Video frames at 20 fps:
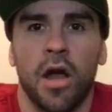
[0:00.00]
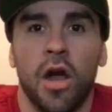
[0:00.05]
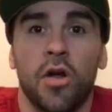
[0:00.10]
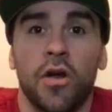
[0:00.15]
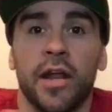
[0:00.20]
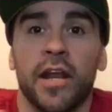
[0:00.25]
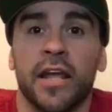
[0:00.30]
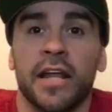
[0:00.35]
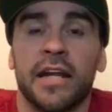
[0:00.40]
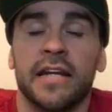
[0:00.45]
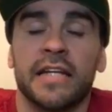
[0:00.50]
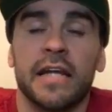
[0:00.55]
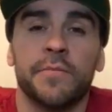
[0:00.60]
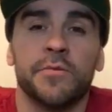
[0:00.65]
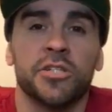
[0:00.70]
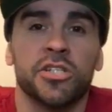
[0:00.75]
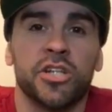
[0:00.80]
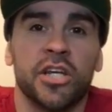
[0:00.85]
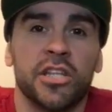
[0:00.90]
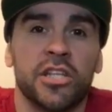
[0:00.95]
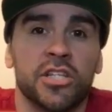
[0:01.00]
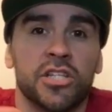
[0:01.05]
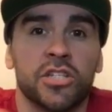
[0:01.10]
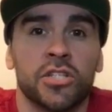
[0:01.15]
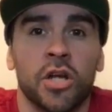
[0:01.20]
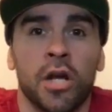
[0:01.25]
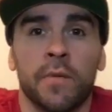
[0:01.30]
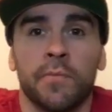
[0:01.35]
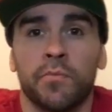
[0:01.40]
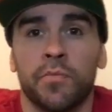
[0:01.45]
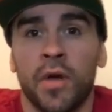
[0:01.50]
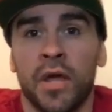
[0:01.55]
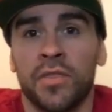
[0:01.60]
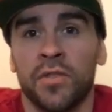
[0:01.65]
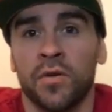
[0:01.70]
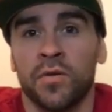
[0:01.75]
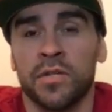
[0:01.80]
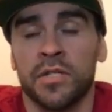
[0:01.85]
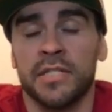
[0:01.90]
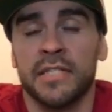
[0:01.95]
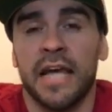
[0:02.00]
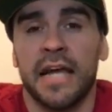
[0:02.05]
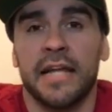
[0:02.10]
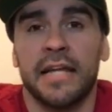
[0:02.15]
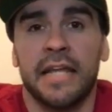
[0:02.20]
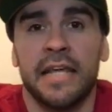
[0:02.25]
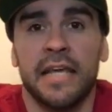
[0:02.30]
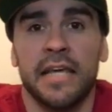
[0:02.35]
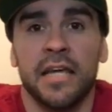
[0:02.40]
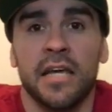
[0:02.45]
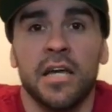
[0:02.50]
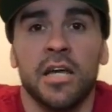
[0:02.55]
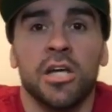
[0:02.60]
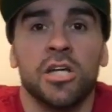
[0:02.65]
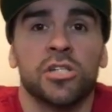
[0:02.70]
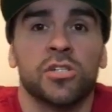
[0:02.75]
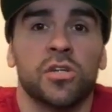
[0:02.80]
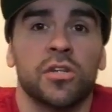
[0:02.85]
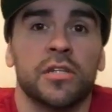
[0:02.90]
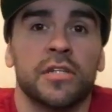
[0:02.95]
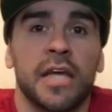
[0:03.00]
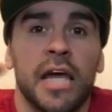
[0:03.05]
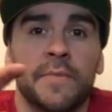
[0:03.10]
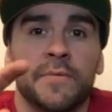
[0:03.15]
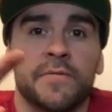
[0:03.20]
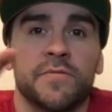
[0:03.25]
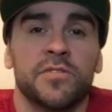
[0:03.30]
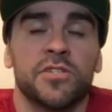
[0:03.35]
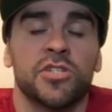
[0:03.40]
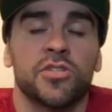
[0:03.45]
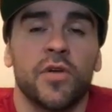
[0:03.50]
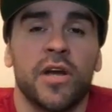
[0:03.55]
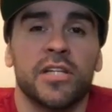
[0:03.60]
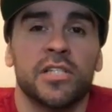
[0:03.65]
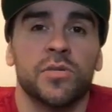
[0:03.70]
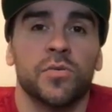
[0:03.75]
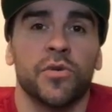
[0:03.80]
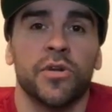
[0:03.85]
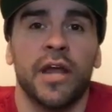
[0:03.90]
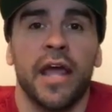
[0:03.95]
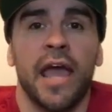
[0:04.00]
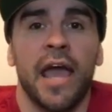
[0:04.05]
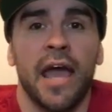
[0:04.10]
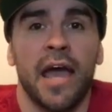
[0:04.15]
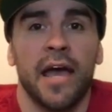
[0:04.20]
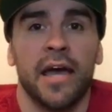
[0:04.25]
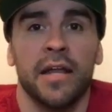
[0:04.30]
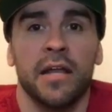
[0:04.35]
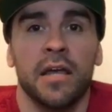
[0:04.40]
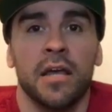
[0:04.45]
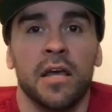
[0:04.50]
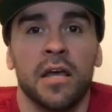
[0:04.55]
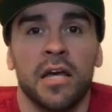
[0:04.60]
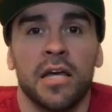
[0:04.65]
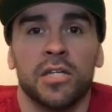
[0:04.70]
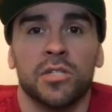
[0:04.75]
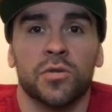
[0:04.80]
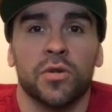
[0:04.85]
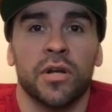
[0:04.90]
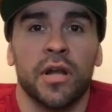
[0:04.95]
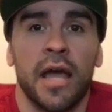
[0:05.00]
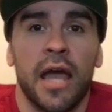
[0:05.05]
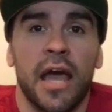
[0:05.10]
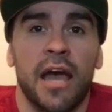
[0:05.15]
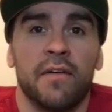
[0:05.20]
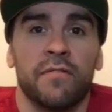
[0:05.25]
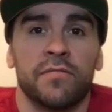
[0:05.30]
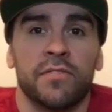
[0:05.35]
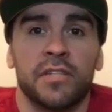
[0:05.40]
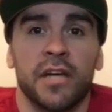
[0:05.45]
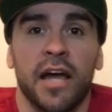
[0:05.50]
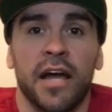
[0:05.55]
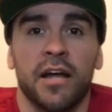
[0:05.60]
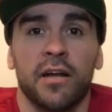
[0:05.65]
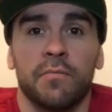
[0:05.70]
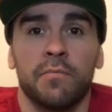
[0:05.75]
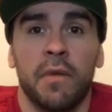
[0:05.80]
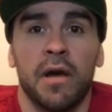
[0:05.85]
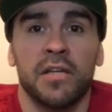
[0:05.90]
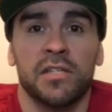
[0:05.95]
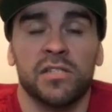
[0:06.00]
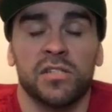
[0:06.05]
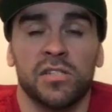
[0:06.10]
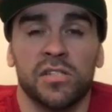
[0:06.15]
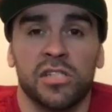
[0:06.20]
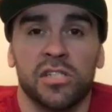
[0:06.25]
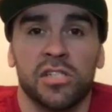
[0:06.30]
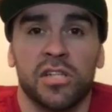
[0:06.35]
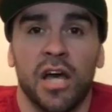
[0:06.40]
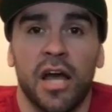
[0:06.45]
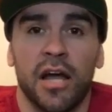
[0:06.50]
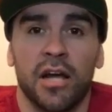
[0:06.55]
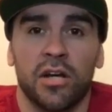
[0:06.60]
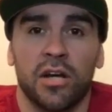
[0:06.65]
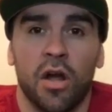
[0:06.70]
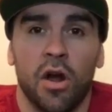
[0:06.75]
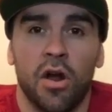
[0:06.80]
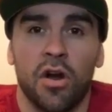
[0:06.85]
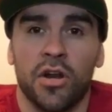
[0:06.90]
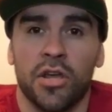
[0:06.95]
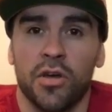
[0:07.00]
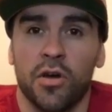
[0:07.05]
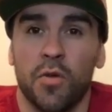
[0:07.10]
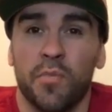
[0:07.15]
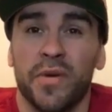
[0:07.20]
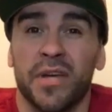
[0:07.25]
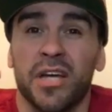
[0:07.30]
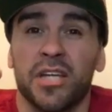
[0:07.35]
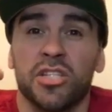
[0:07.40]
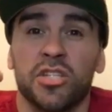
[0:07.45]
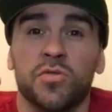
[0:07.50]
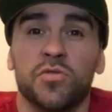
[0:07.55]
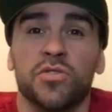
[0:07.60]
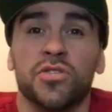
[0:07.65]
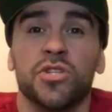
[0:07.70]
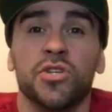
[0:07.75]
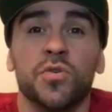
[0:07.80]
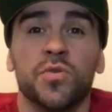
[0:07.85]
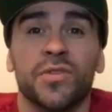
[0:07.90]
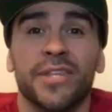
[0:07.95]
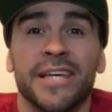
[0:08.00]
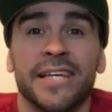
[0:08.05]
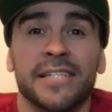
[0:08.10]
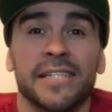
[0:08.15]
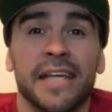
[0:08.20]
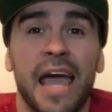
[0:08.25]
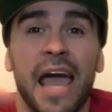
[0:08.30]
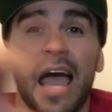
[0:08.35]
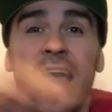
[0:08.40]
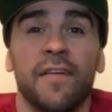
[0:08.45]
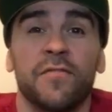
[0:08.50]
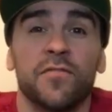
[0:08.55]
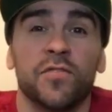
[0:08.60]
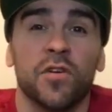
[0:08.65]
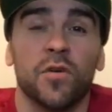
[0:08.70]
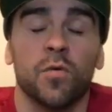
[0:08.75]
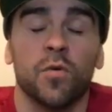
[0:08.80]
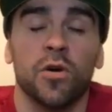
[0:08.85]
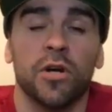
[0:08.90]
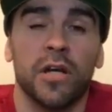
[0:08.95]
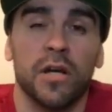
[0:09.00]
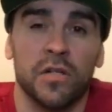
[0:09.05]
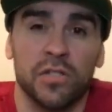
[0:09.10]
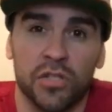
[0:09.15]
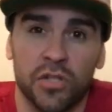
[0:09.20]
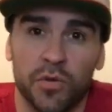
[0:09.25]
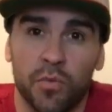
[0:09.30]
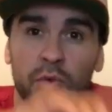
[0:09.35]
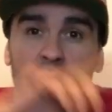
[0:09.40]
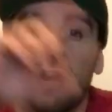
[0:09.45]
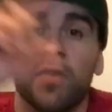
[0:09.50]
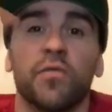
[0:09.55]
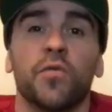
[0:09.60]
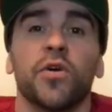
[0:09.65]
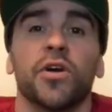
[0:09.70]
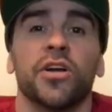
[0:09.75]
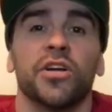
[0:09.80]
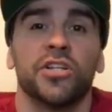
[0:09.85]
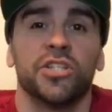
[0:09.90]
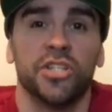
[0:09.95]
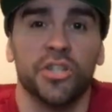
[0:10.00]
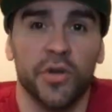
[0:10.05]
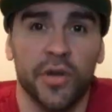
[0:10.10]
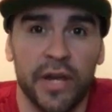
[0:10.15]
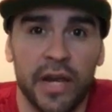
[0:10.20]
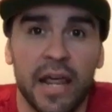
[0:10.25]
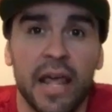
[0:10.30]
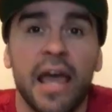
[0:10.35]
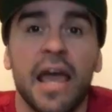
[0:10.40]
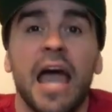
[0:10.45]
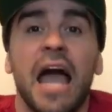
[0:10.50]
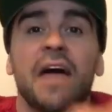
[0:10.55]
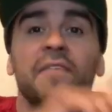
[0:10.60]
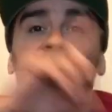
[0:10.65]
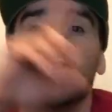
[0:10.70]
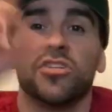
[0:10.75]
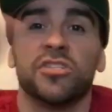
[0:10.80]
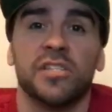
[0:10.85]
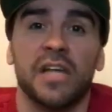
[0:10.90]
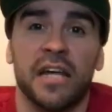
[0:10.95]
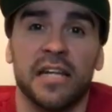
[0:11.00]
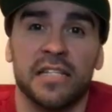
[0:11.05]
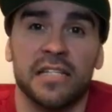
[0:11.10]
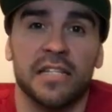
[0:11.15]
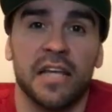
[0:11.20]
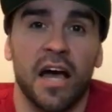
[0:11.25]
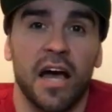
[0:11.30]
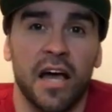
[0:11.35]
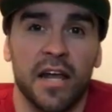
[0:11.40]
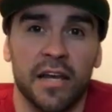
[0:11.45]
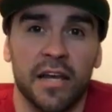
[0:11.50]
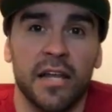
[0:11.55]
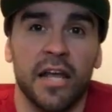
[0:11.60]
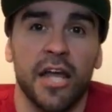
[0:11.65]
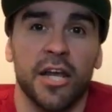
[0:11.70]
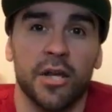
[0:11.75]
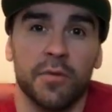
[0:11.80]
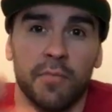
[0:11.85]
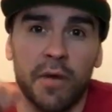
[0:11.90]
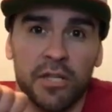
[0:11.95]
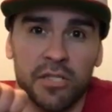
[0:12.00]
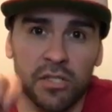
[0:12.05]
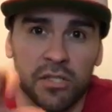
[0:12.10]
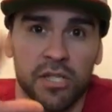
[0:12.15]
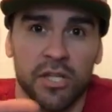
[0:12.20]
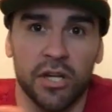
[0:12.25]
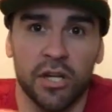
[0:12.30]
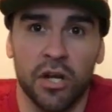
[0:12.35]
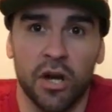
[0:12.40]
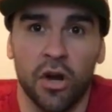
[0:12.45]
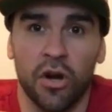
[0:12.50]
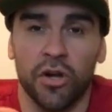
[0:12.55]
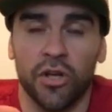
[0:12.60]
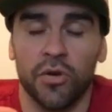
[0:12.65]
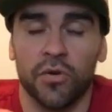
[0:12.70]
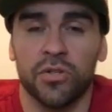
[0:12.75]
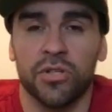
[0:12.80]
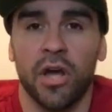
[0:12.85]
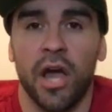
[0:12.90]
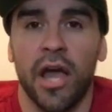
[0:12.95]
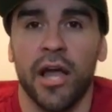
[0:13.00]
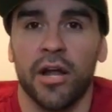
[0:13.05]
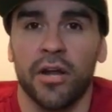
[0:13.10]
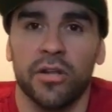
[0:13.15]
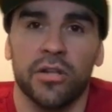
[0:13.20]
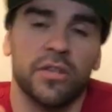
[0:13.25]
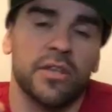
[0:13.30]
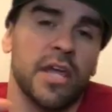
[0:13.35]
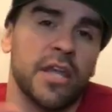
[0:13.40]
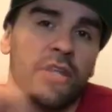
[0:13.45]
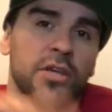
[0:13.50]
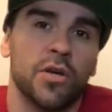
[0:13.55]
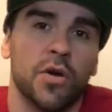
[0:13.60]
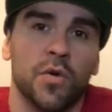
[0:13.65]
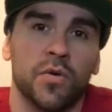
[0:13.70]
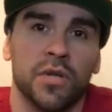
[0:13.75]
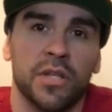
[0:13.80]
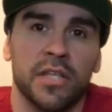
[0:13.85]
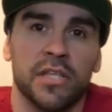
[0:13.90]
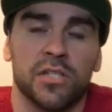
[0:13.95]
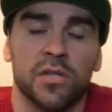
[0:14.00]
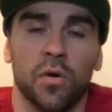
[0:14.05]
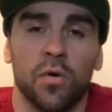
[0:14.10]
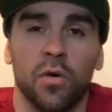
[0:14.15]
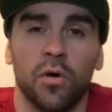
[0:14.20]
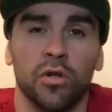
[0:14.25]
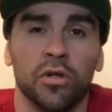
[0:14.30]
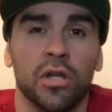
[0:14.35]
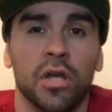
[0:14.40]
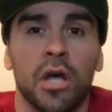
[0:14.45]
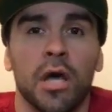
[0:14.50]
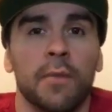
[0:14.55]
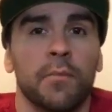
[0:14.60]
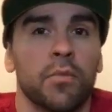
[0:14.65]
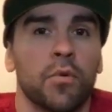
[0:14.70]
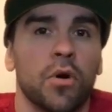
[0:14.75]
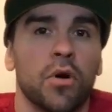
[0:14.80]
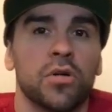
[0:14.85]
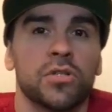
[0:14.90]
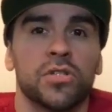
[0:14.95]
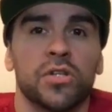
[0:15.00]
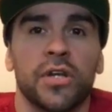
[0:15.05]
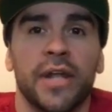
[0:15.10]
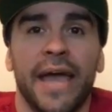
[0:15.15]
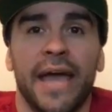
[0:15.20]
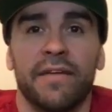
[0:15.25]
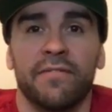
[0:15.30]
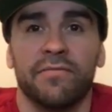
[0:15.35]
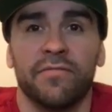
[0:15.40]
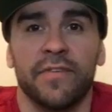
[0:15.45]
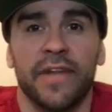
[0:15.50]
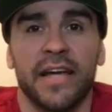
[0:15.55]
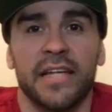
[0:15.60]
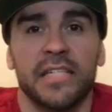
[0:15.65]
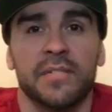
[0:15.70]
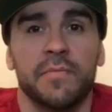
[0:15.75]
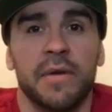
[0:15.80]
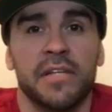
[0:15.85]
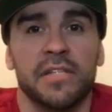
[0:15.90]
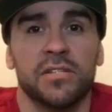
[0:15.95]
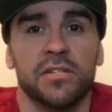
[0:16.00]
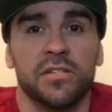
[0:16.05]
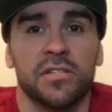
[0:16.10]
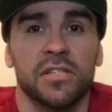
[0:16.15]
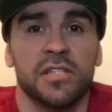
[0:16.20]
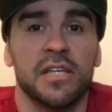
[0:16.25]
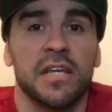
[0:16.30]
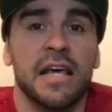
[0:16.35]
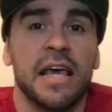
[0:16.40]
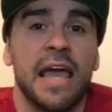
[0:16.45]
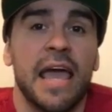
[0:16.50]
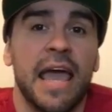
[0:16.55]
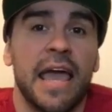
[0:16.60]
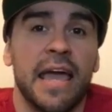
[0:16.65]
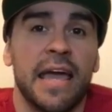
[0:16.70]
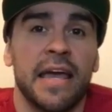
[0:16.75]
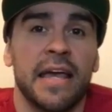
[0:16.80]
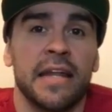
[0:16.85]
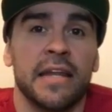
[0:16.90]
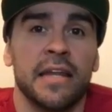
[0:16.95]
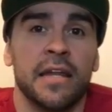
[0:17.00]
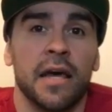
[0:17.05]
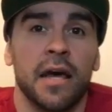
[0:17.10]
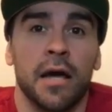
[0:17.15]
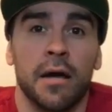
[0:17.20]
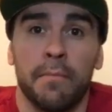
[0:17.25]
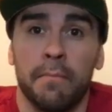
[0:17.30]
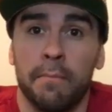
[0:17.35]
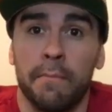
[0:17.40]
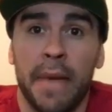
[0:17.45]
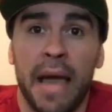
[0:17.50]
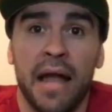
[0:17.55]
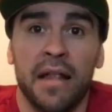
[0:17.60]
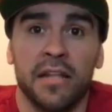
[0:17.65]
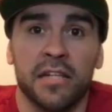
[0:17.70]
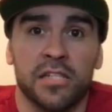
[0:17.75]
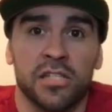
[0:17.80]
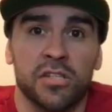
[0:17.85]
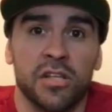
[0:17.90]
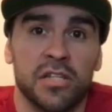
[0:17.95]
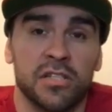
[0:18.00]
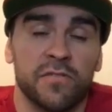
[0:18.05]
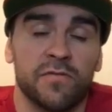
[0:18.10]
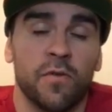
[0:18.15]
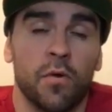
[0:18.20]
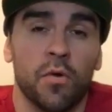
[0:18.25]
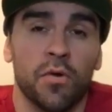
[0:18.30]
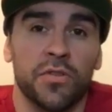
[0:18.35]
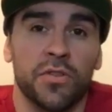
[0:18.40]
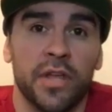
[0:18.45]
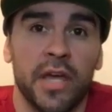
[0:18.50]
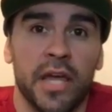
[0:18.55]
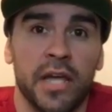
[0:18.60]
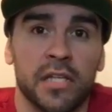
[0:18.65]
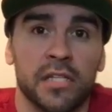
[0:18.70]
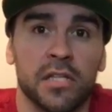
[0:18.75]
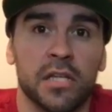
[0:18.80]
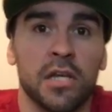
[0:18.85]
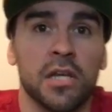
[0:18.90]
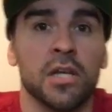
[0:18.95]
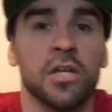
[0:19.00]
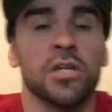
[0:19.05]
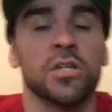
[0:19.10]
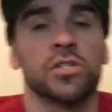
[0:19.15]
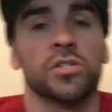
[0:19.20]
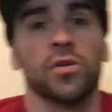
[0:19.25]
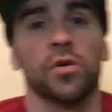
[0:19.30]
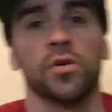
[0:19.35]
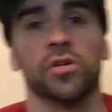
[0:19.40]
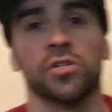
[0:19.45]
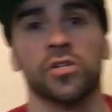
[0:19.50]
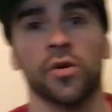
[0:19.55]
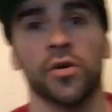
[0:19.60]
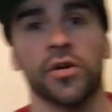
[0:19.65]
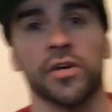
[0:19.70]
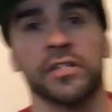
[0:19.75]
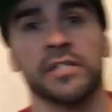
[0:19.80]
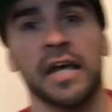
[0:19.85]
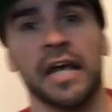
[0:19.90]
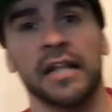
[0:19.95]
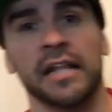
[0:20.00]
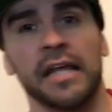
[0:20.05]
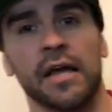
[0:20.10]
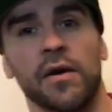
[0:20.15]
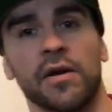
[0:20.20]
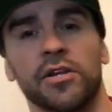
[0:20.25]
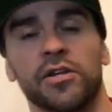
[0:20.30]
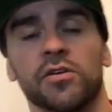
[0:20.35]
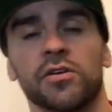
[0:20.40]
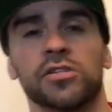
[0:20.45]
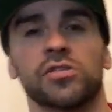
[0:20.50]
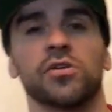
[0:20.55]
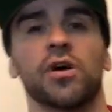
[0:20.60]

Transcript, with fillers: All right, I'm gonna demonstrate the SHARP breath holding technique. So the types of stress that we're gonna add is we're gonna have tired muscles and tired cardio, because you do this after a workout. So whatever workout you're doing, after your set is done and your muscles and your cardio are tired, then you go into this hold. We're also gonna add flexed muscles and um, balance, so that's four things. So I'll show you exactly how I do it.